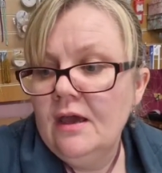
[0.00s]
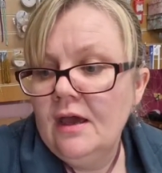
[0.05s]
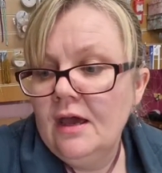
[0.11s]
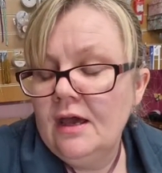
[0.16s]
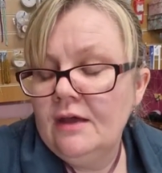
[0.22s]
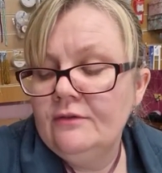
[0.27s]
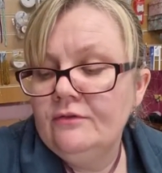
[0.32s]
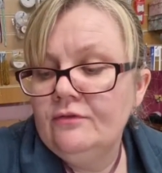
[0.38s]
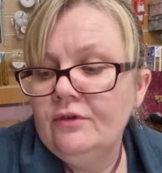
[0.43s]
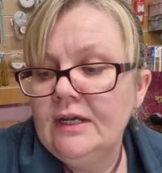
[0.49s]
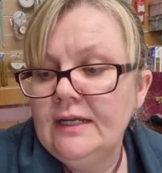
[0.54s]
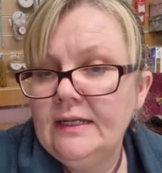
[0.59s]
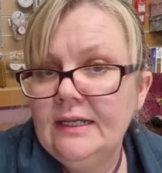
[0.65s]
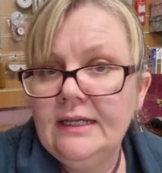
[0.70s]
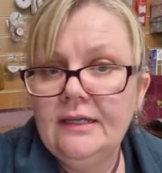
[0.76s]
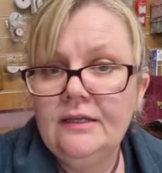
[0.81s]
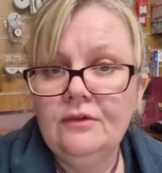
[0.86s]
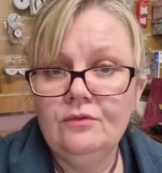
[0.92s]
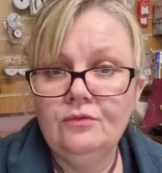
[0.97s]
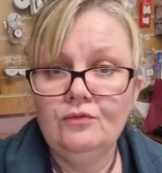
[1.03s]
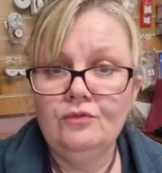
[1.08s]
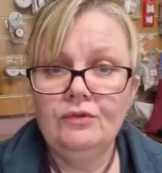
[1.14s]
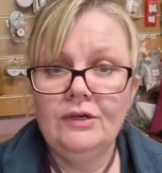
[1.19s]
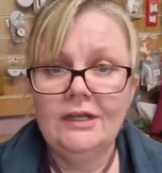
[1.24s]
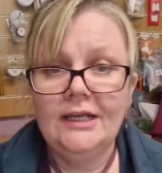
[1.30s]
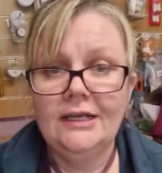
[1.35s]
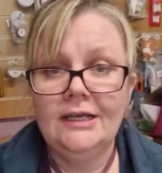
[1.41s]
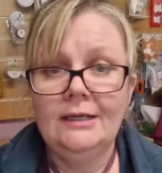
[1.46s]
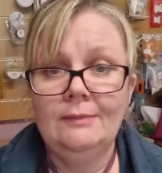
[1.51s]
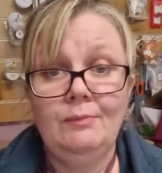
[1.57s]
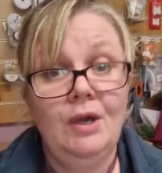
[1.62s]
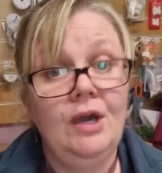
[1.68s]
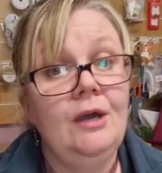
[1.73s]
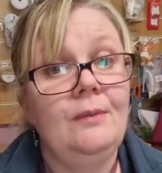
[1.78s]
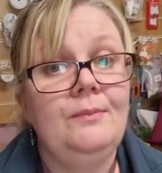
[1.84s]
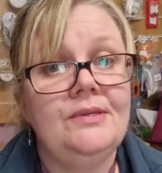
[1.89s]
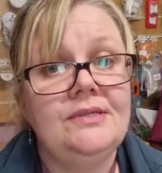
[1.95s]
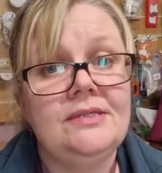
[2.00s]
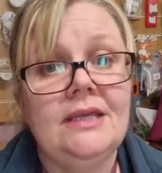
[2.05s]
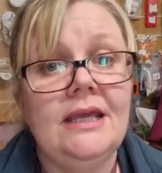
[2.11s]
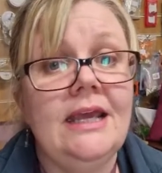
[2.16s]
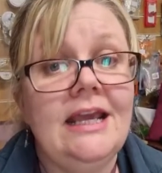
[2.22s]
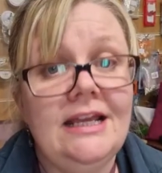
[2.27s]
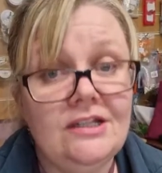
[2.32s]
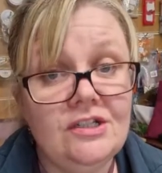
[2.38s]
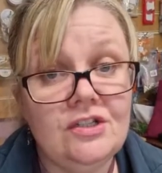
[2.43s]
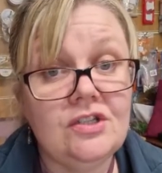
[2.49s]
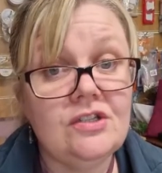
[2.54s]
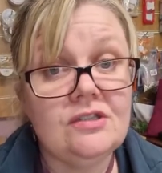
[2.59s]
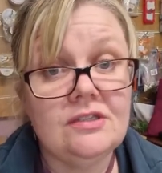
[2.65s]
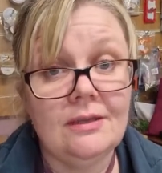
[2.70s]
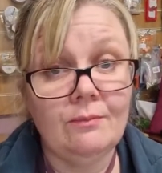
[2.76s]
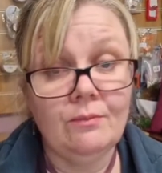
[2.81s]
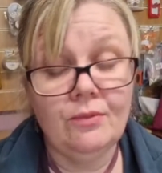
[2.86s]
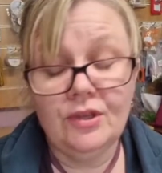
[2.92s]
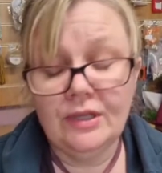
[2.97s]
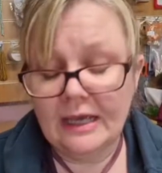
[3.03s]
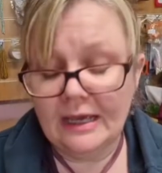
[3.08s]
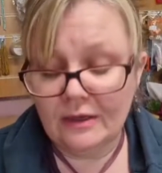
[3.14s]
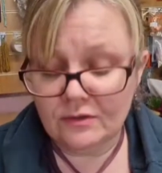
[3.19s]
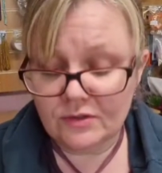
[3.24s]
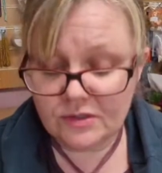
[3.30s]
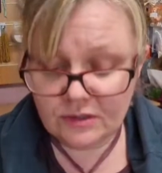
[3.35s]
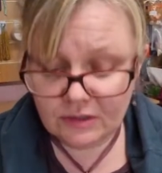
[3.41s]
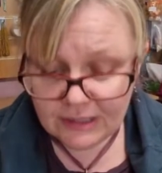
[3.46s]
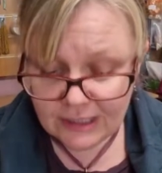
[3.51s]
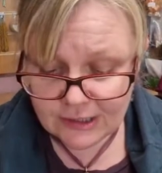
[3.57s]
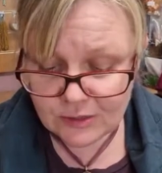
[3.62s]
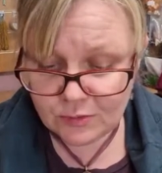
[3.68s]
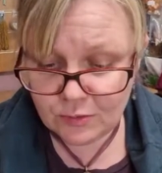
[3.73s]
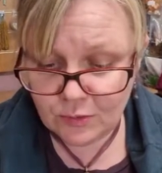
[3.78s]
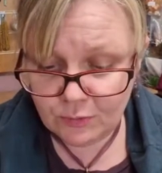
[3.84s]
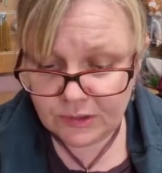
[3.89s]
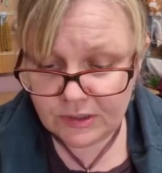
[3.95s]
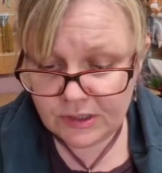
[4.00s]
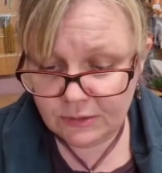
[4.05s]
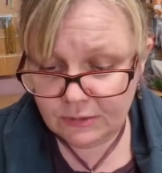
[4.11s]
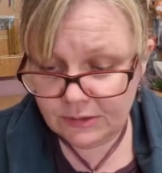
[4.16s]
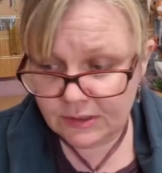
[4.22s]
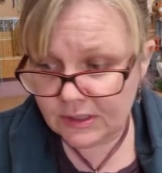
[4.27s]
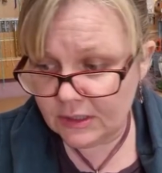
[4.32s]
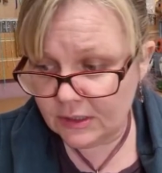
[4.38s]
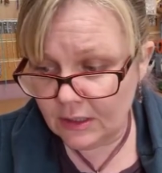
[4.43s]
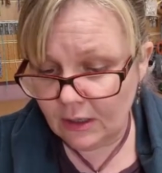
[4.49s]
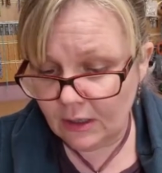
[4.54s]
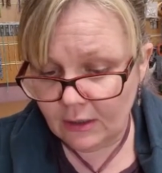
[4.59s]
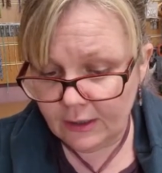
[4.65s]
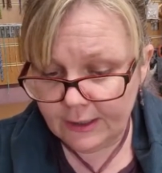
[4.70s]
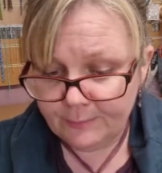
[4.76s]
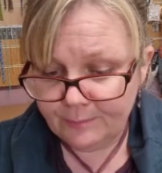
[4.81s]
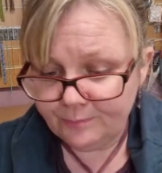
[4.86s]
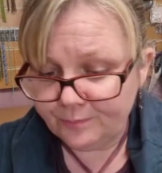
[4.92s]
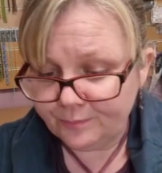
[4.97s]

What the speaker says: and really repurpose it into something else. So that's what we're doing tonight.